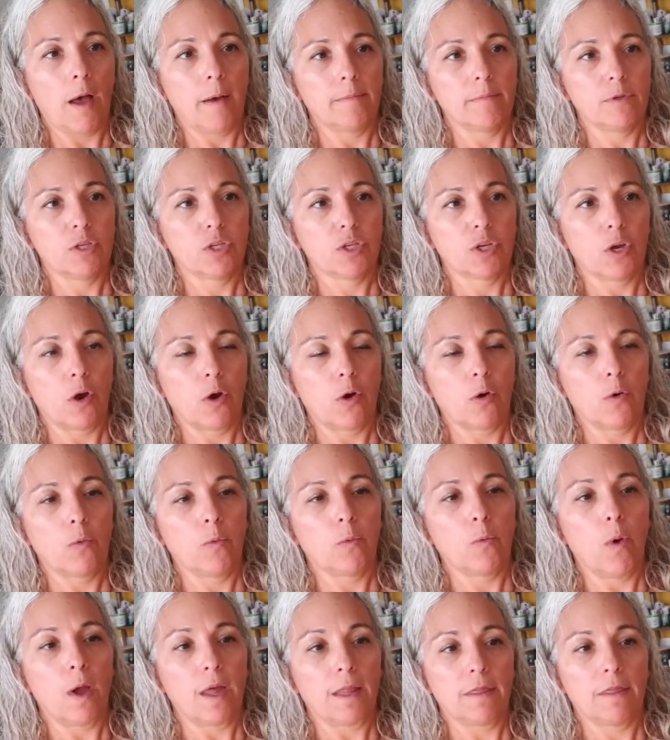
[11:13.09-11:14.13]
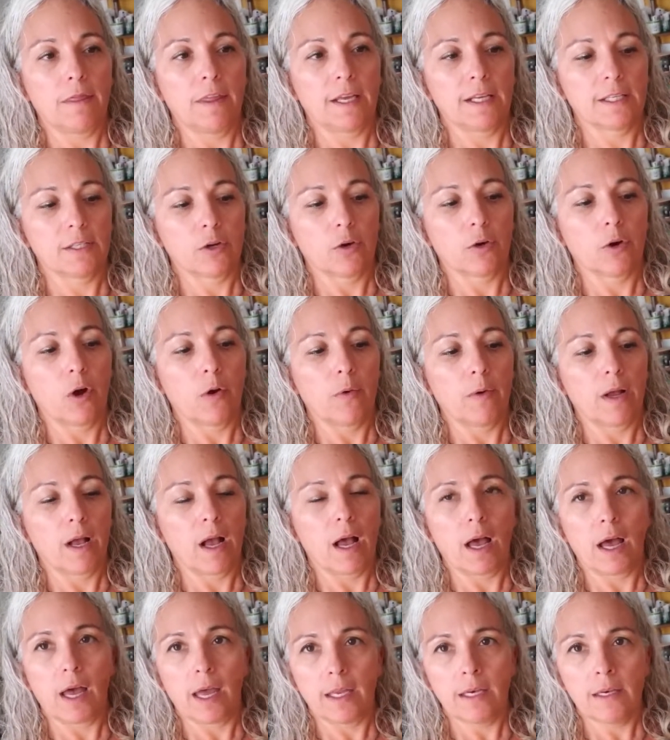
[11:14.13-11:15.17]
show when things are going
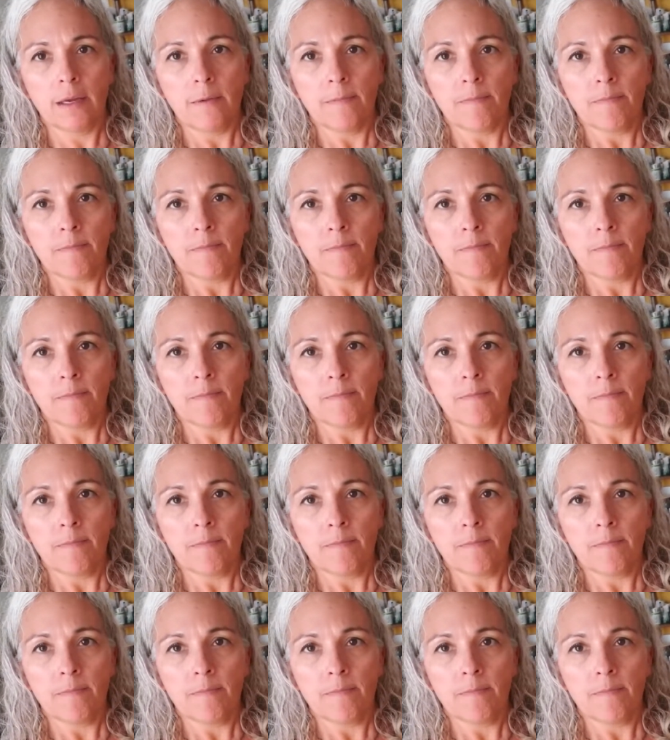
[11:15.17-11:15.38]
on,